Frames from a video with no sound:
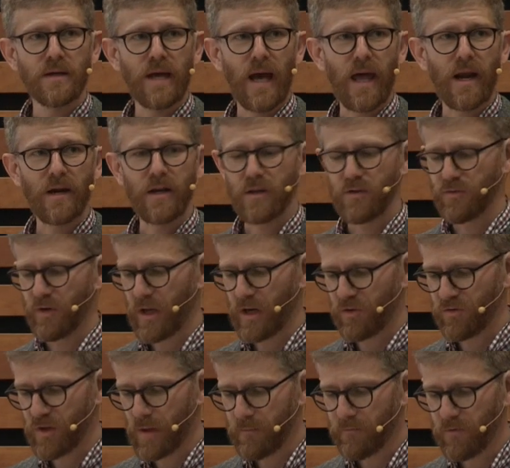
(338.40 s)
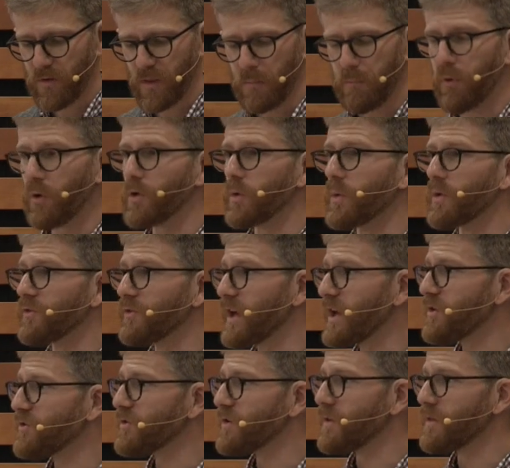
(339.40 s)
Canada is not exempt from the
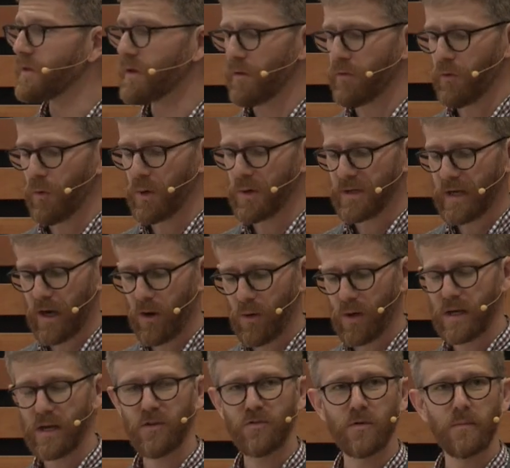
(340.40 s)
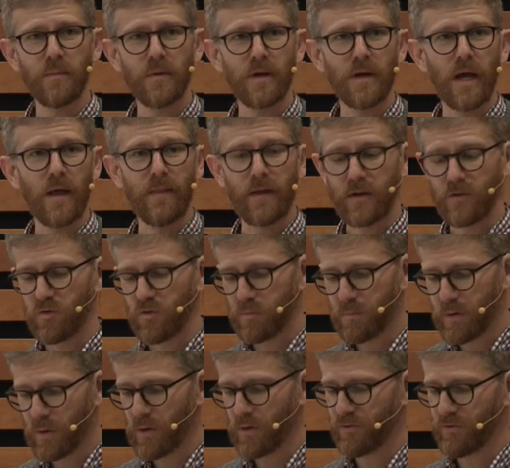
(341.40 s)
polarization, the authoritarianism, and the
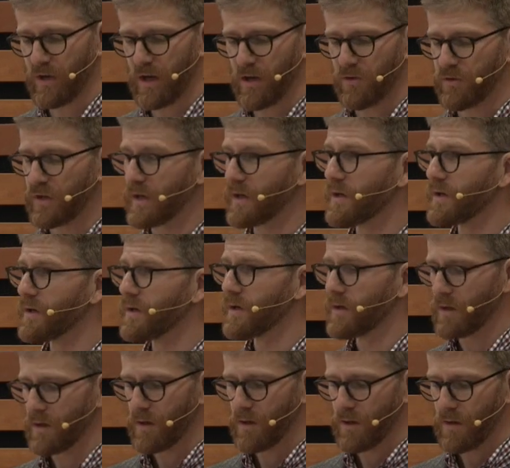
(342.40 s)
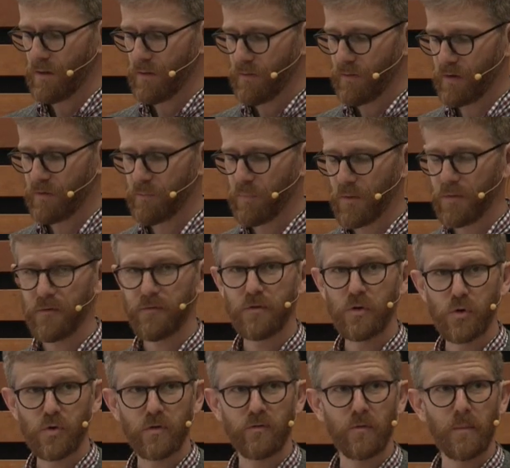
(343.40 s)
conspiracizing that have put the
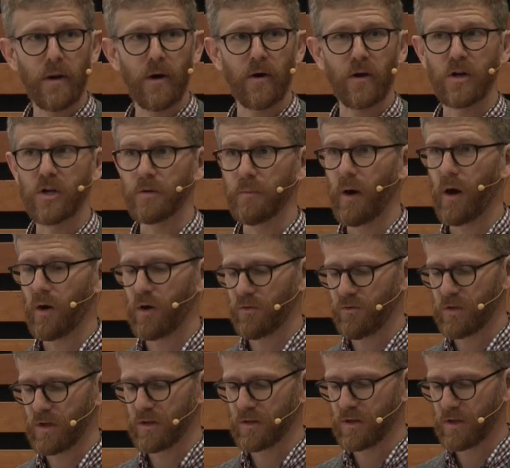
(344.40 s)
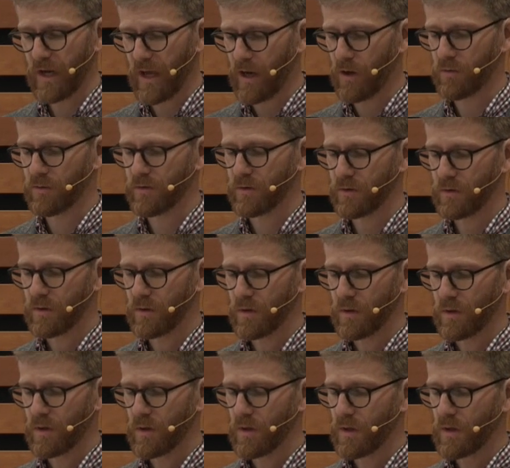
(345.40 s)
future of American democracy into doubt.
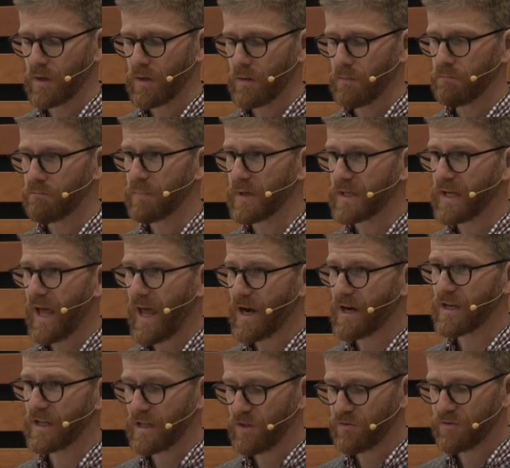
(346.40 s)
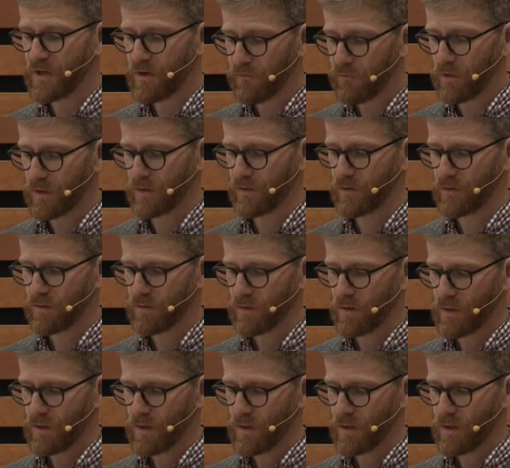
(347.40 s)
But Canada is different.